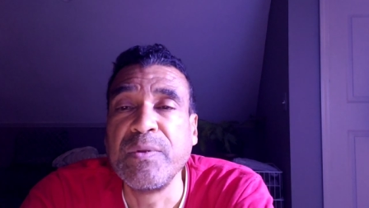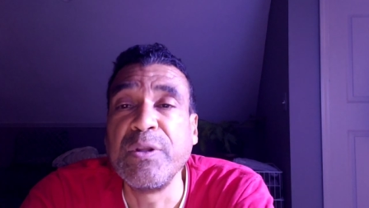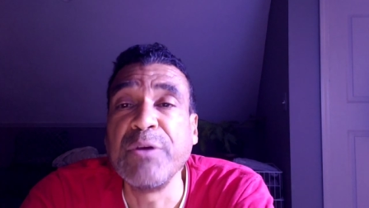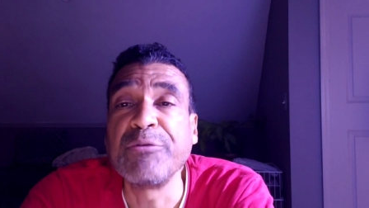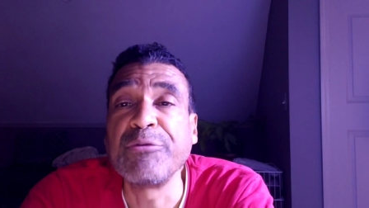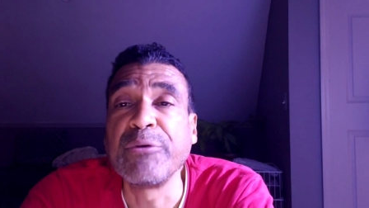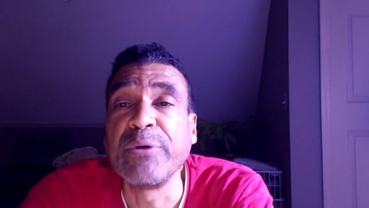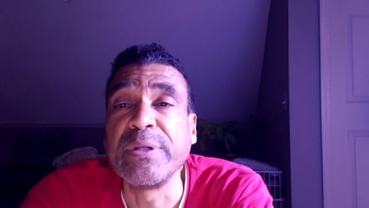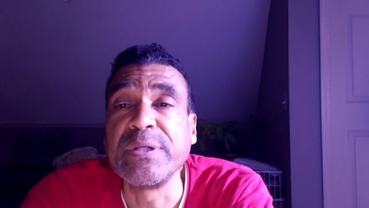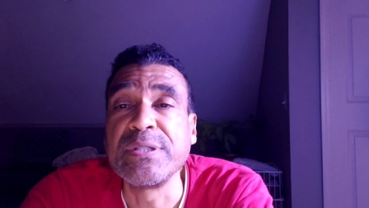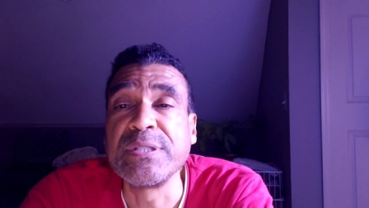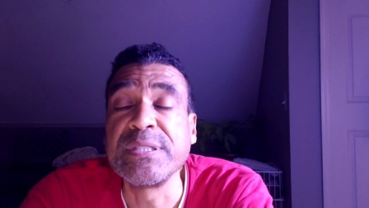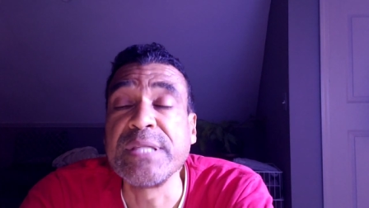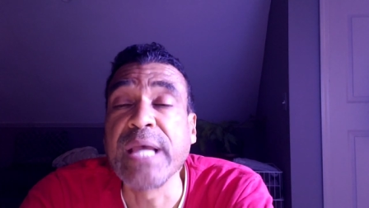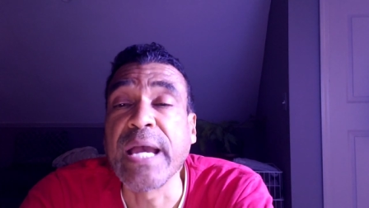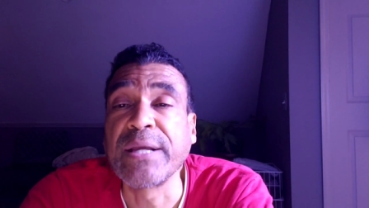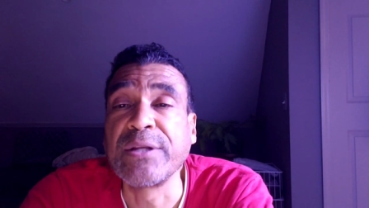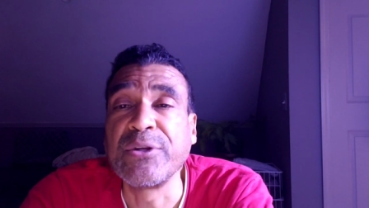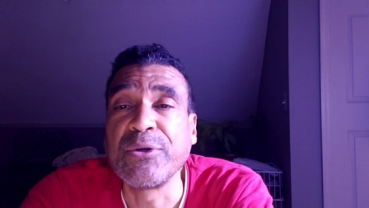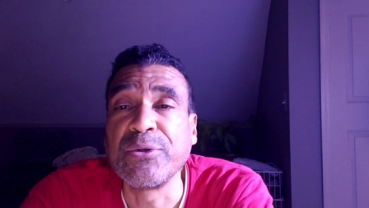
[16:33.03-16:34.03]
different
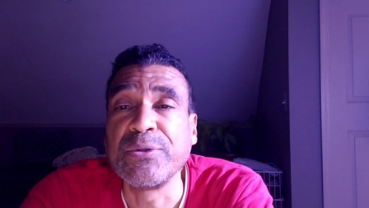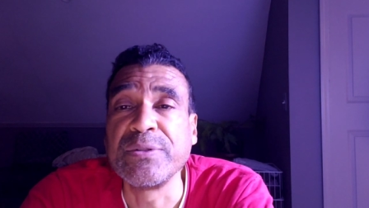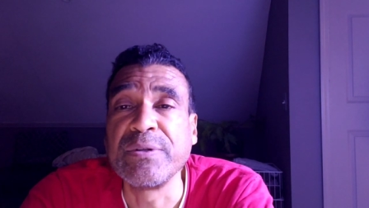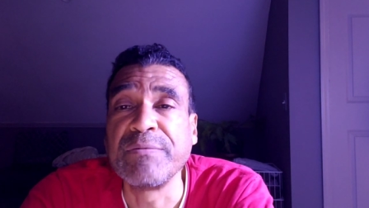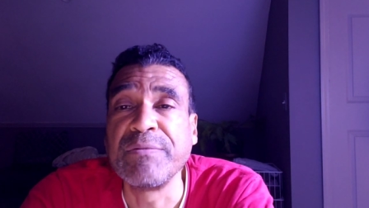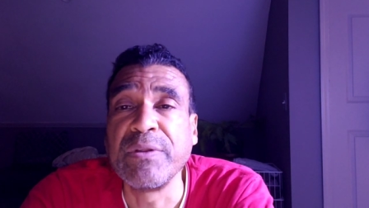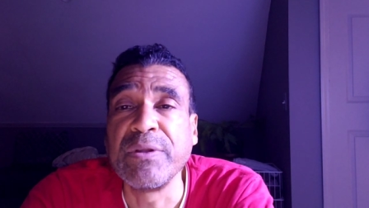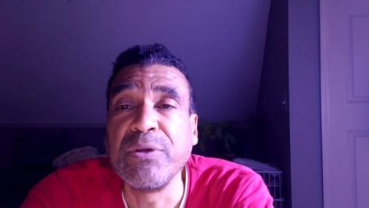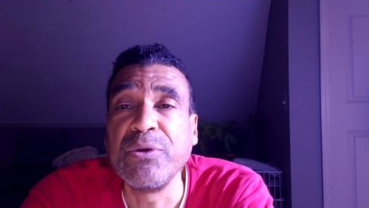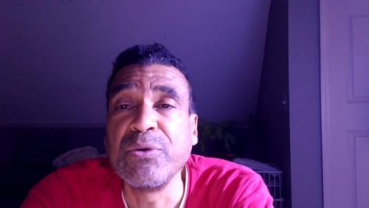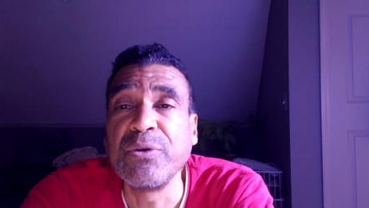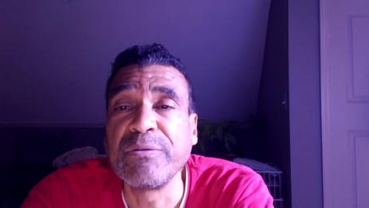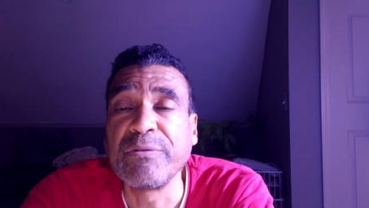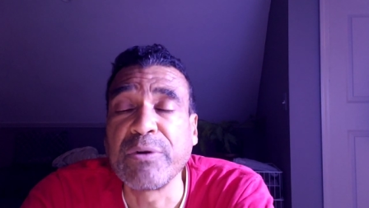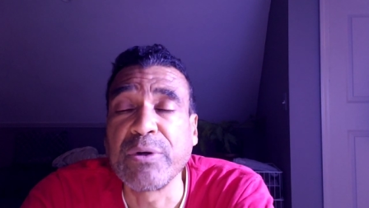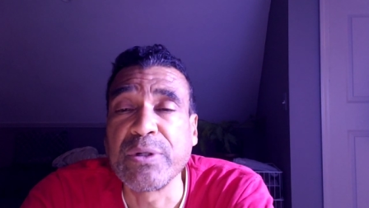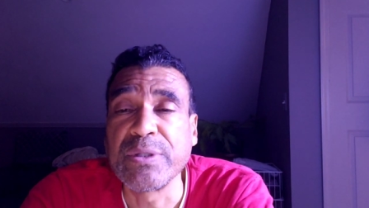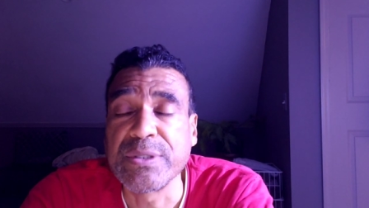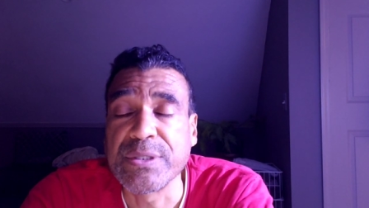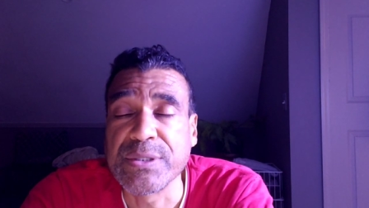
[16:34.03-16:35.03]
sectors of the
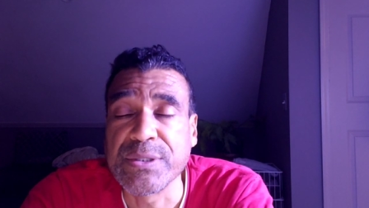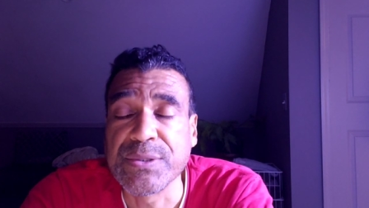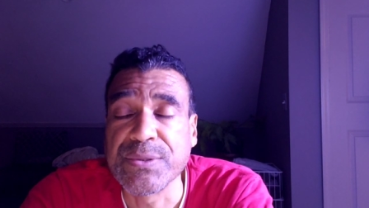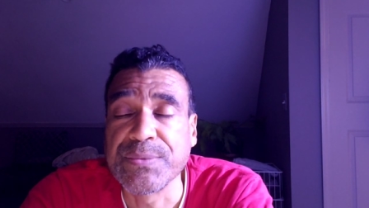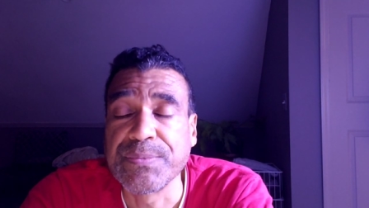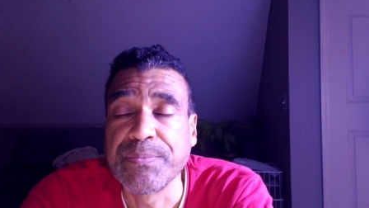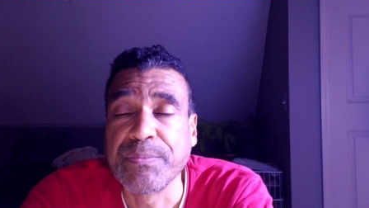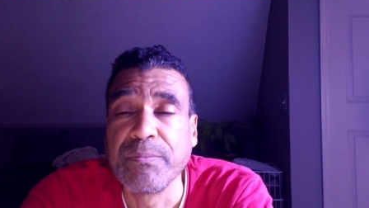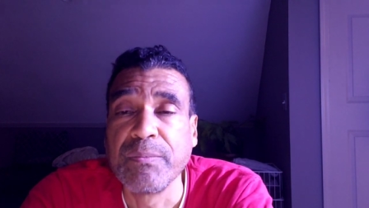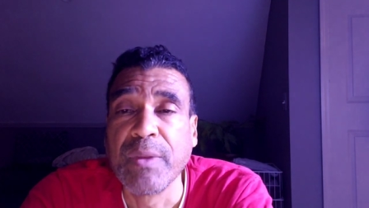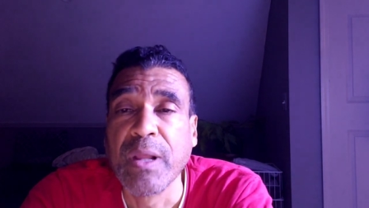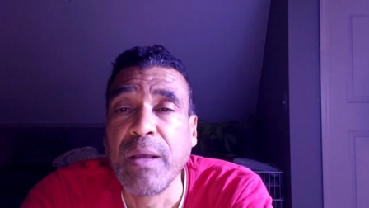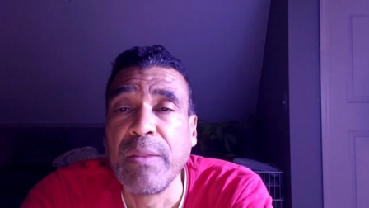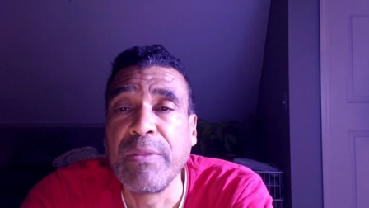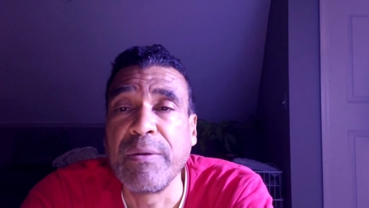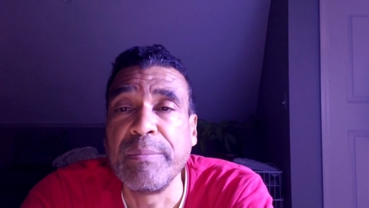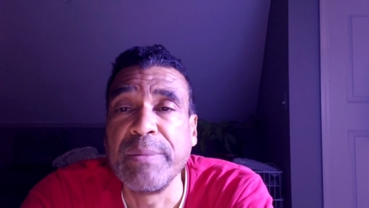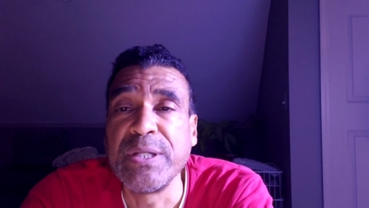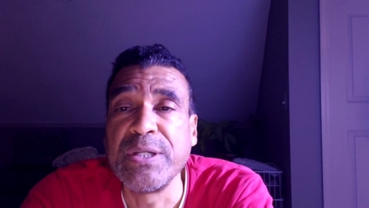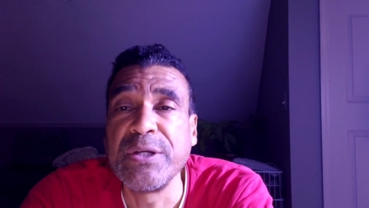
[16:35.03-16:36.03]
universe,
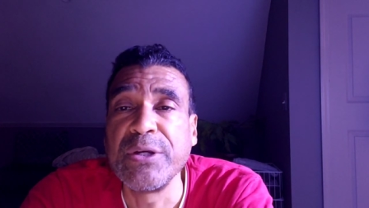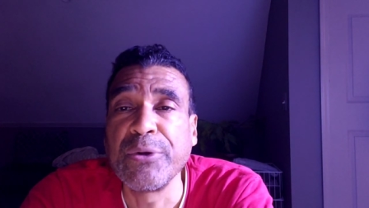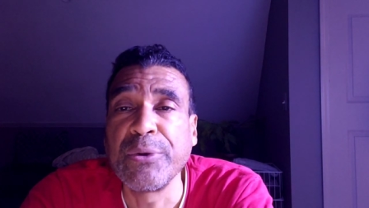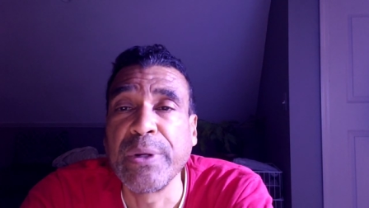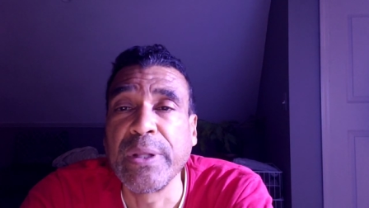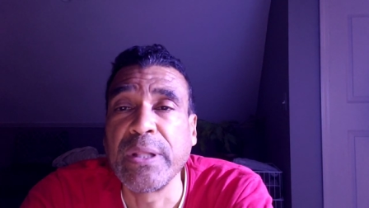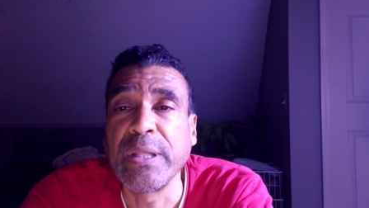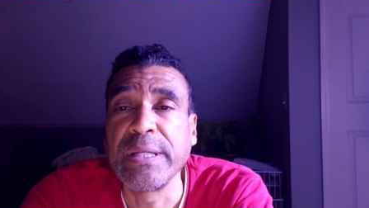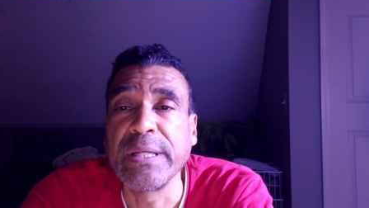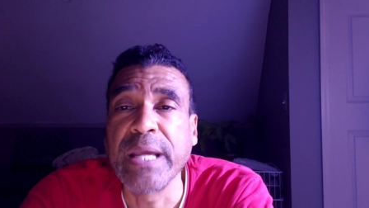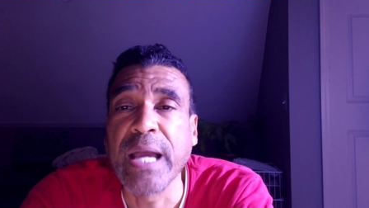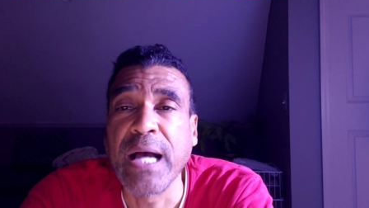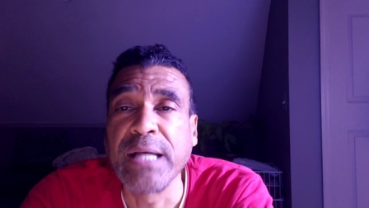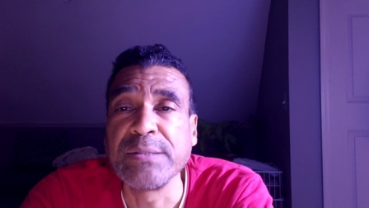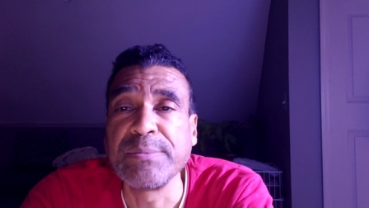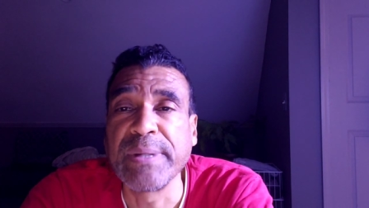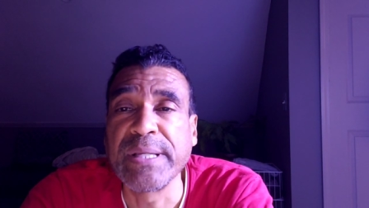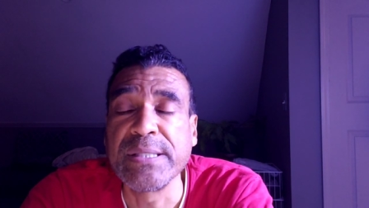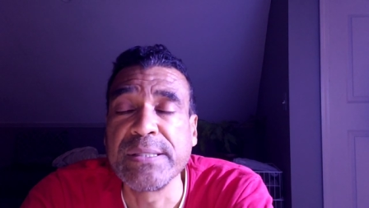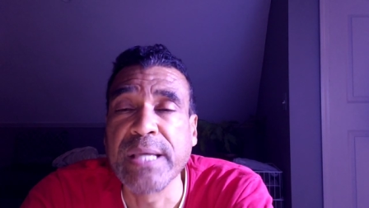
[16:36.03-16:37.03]
the material and
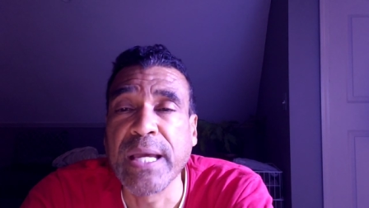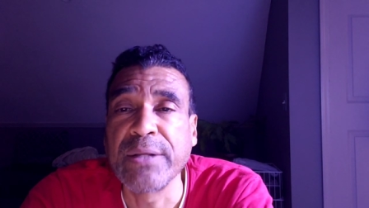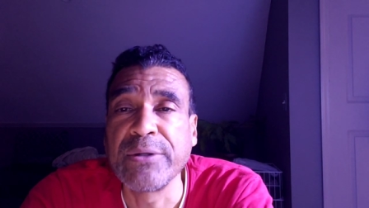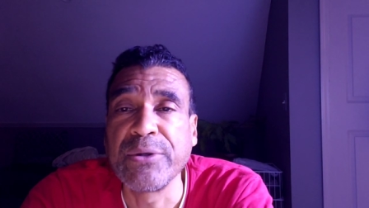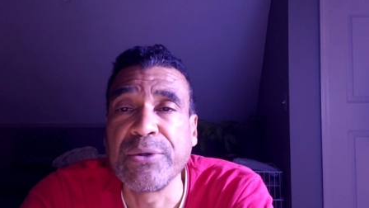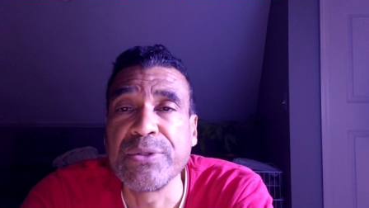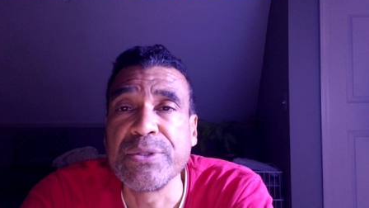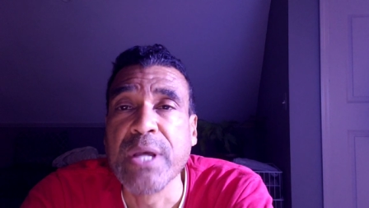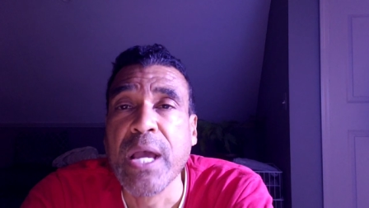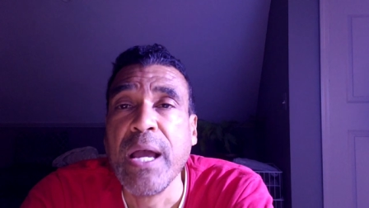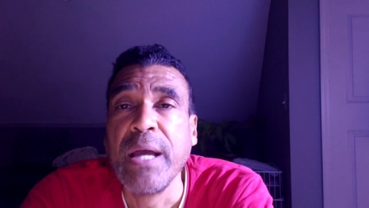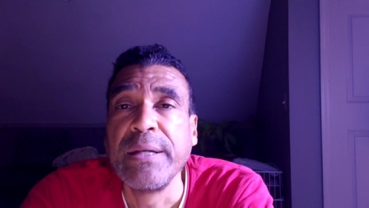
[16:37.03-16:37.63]
cosmic sectors.